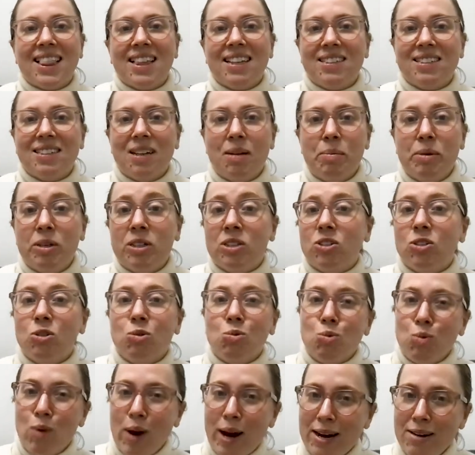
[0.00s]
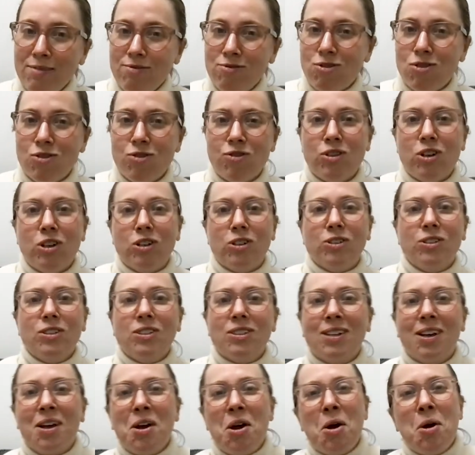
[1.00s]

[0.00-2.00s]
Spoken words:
the summit to rave reviews,